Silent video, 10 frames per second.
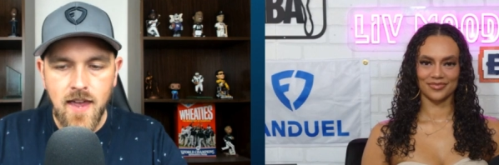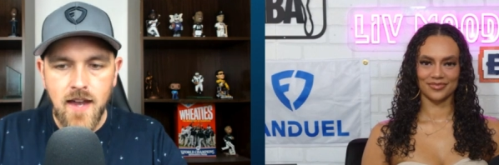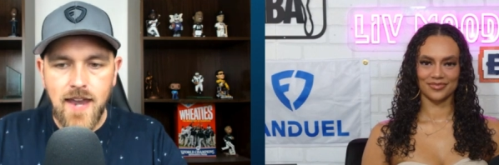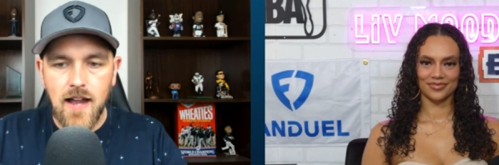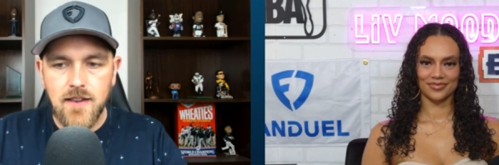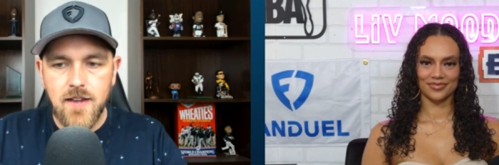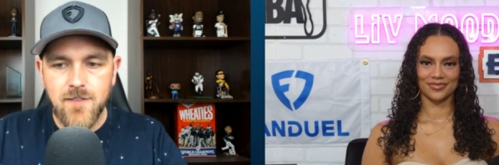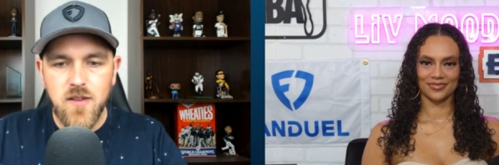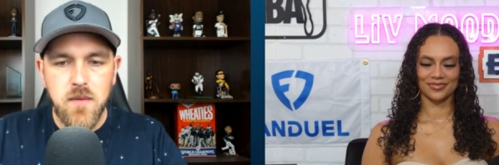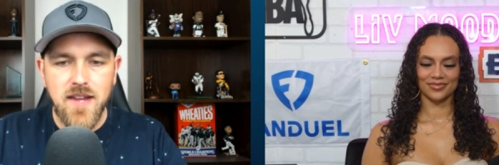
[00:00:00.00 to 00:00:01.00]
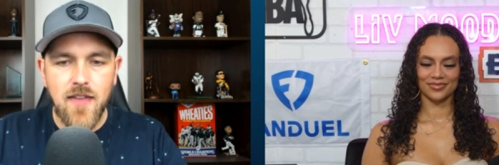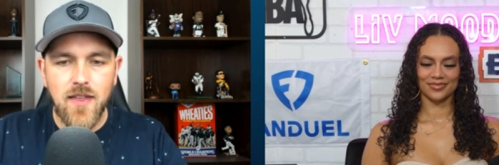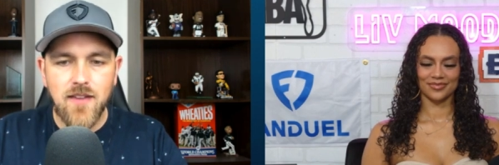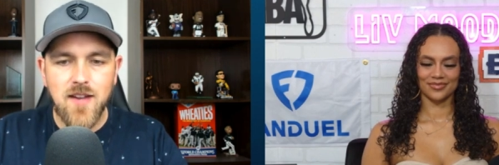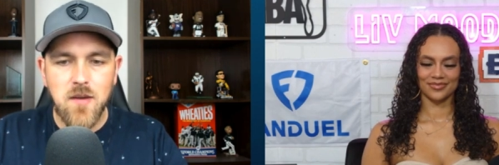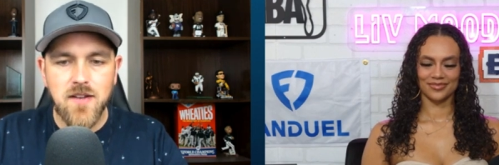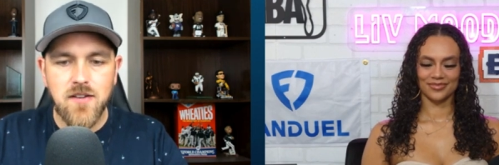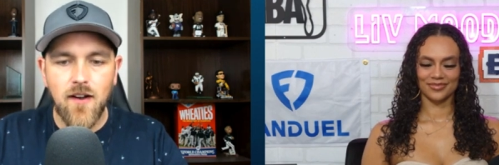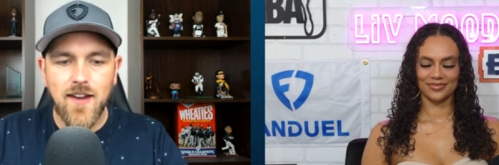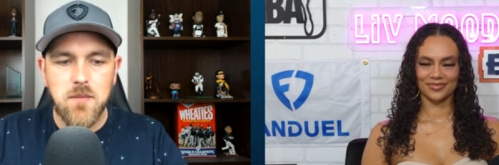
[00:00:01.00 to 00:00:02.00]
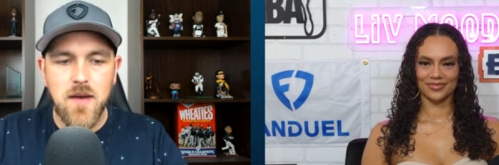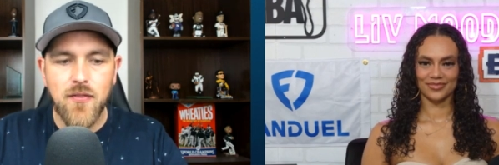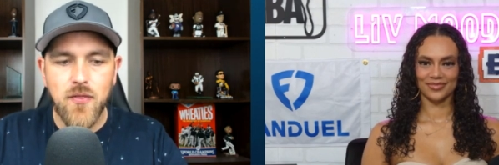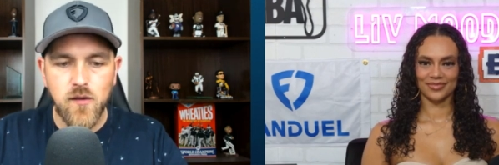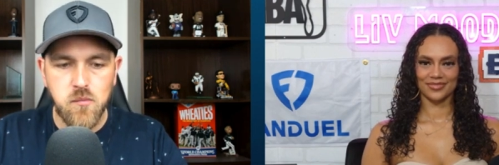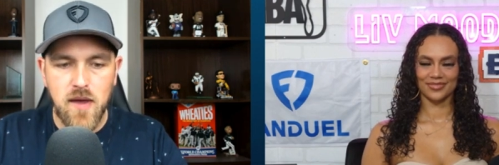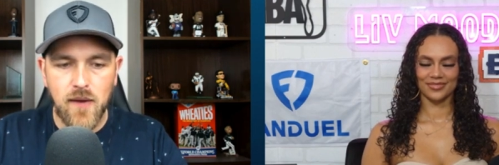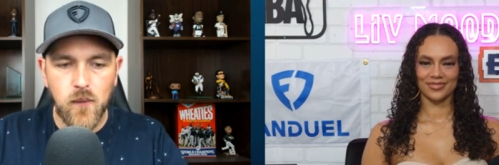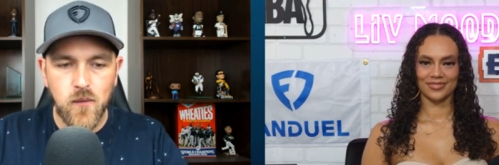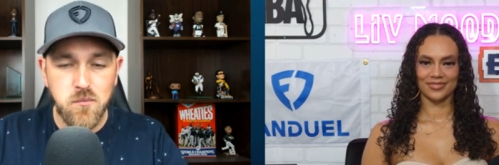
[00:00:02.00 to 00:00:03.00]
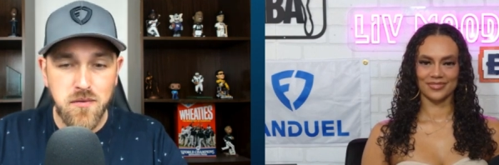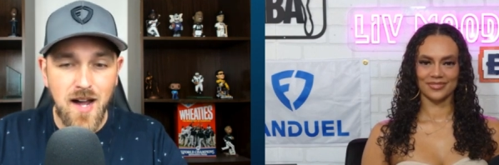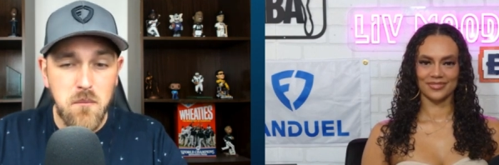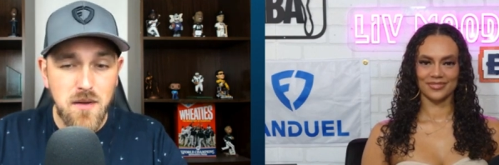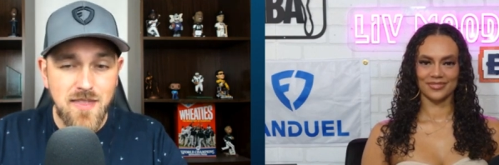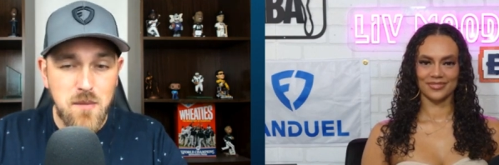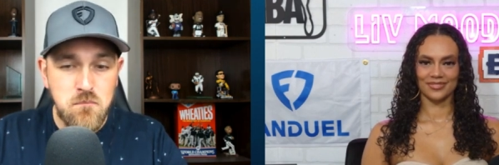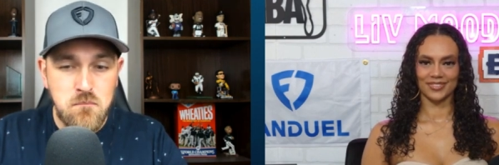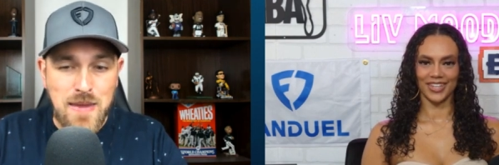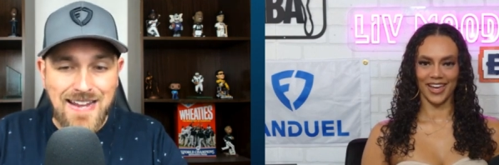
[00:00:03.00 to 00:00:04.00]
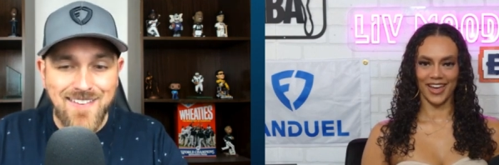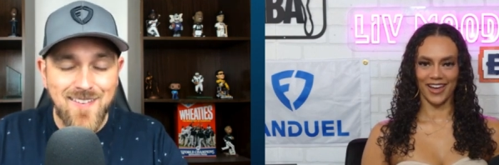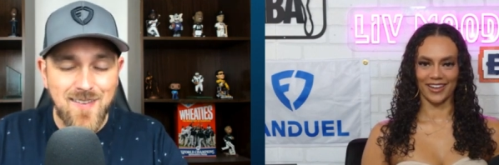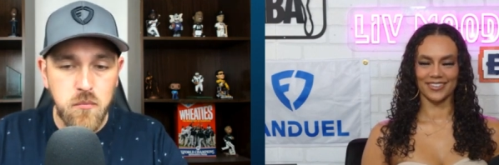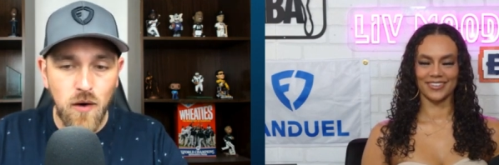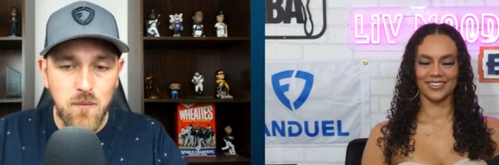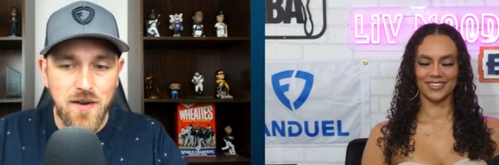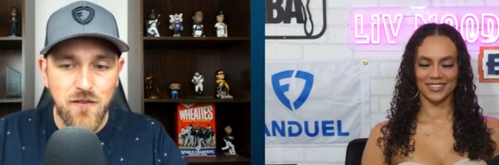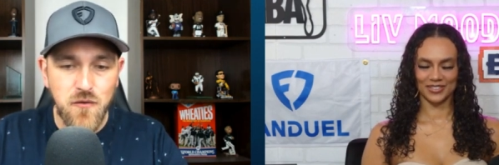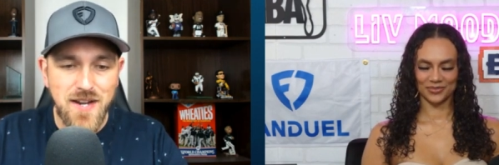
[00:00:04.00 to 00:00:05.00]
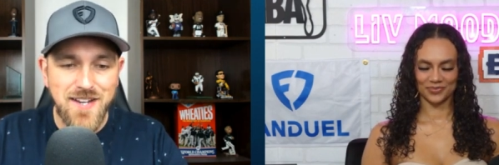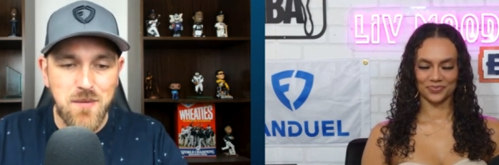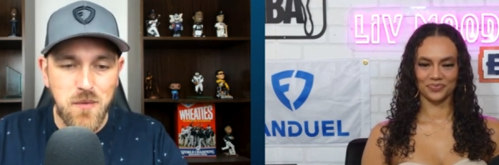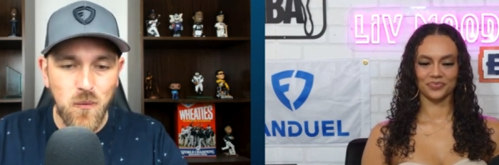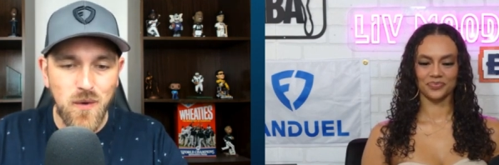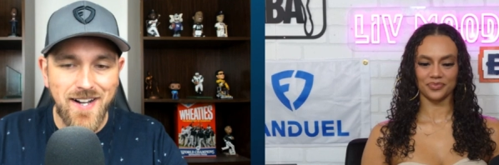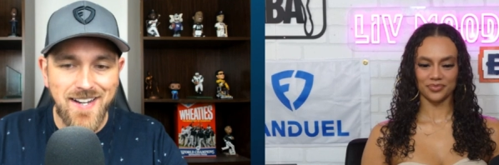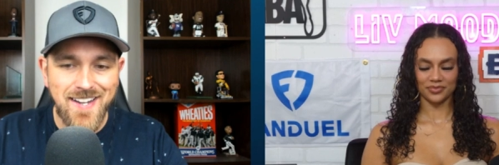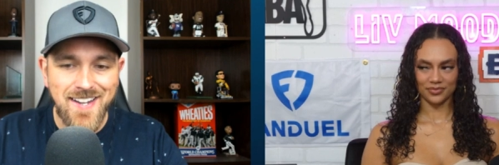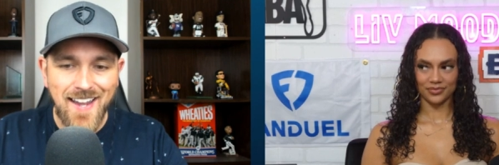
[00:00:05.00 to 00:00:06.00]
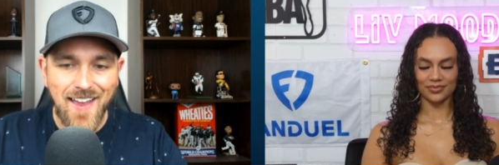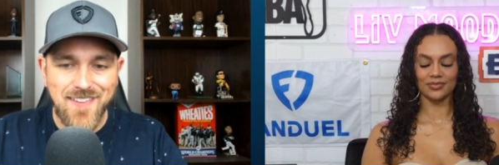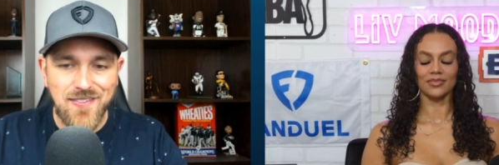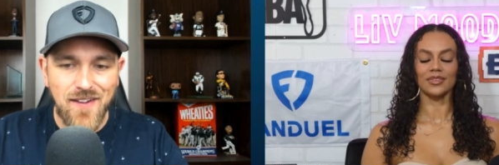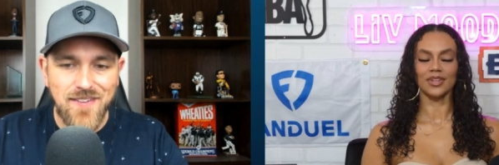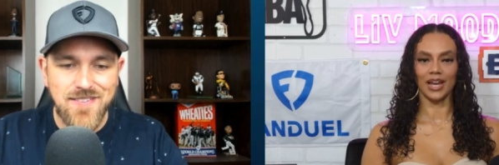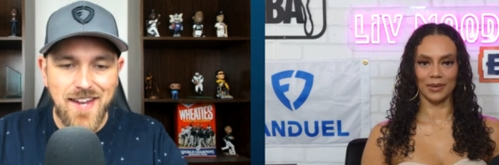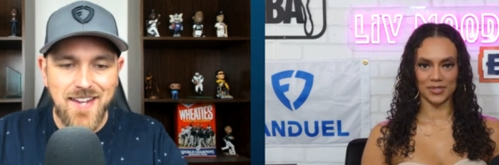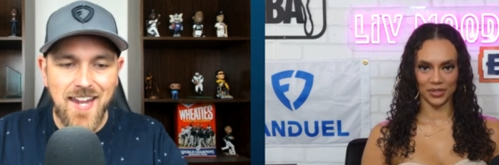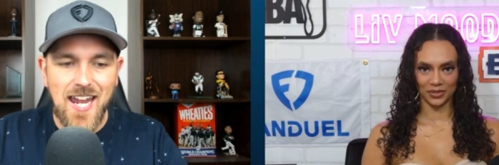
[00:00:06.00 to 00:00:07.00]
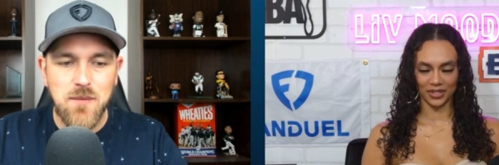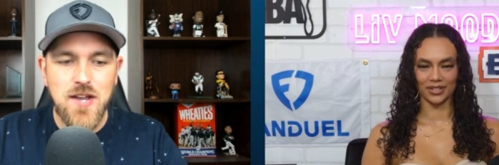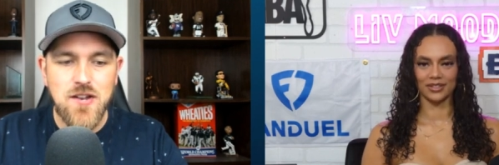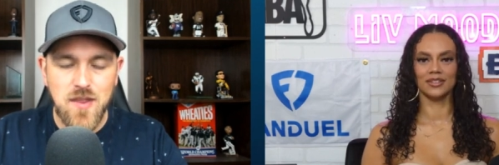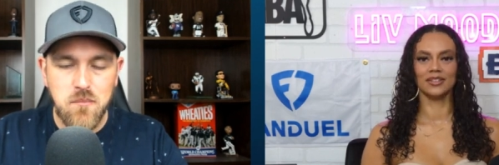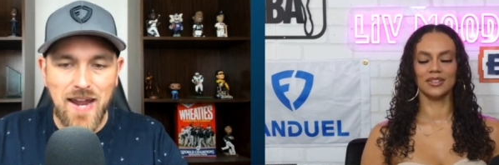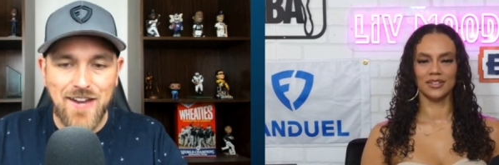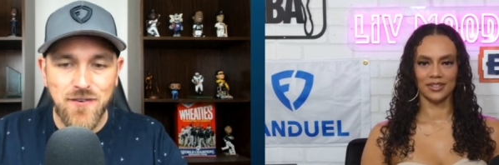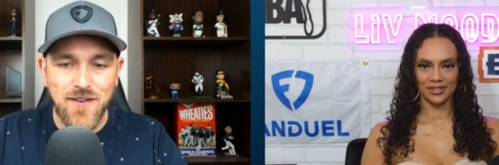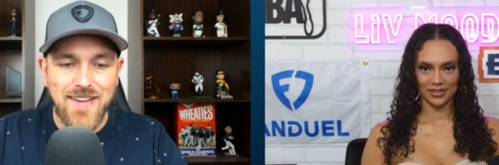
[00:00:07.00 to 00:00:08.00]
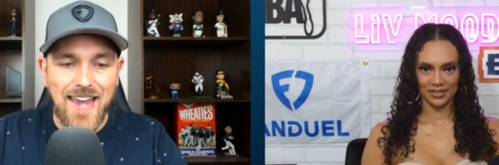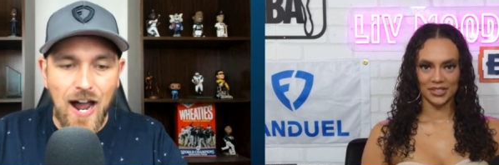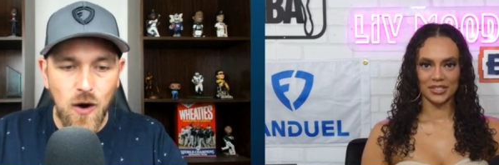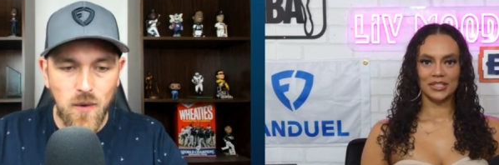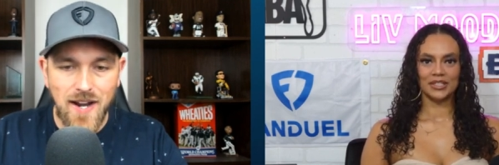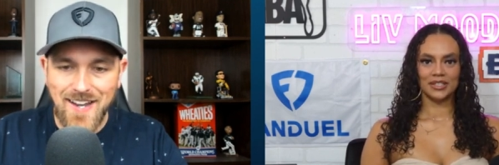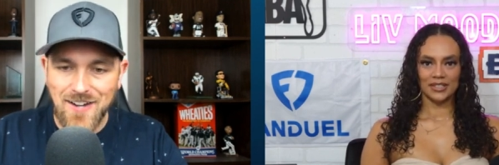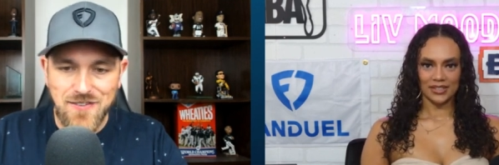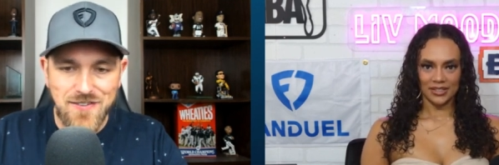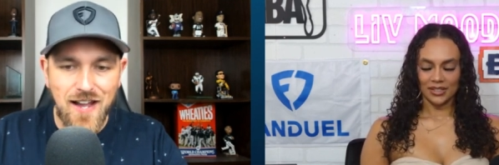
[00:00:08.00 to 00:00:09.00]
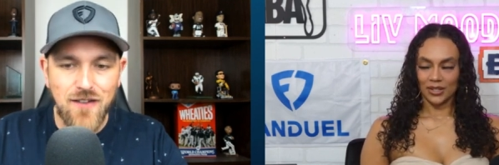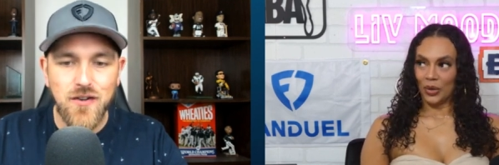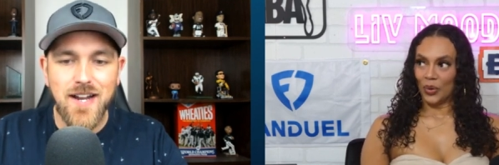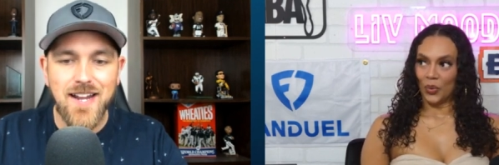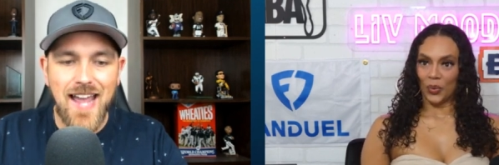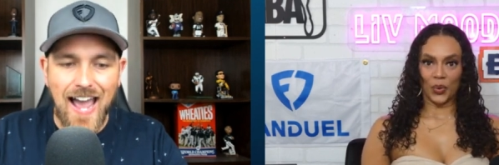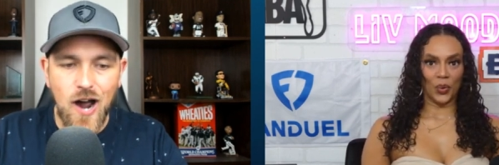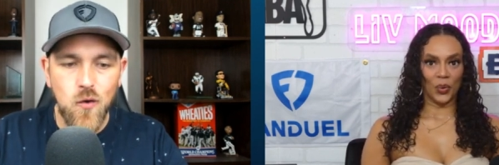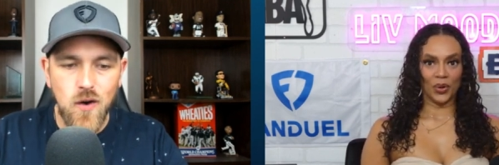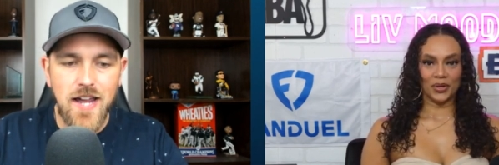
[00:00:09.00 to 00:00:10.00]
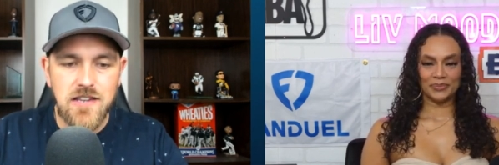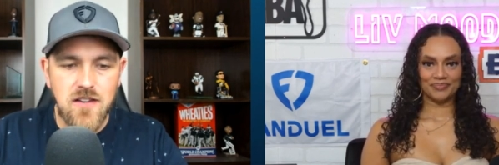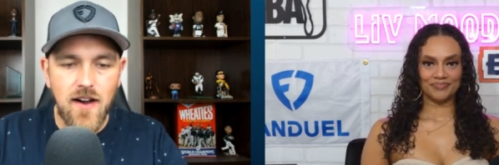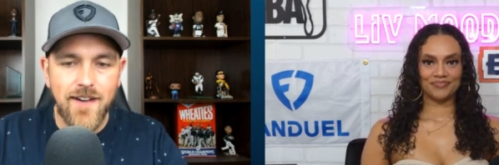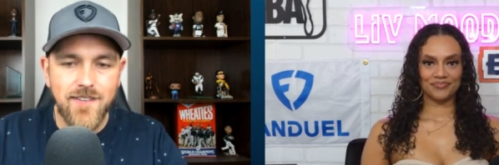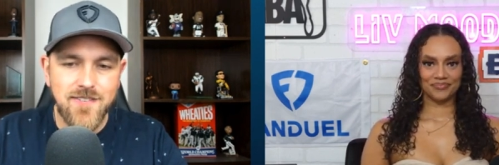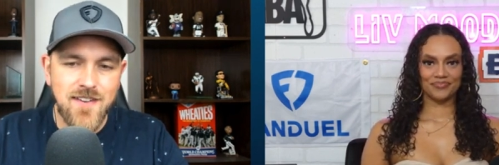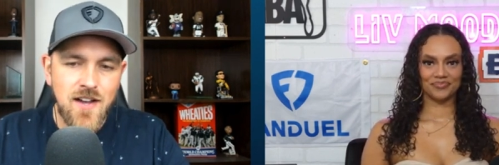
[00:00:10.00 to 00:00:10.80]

Speaker 1: Now, Liv, let's begin things here by talking about those Bengals. Probably the biggest disappointment of week number one, as they lost a game to the Patriots outright, not just covering, outright loss.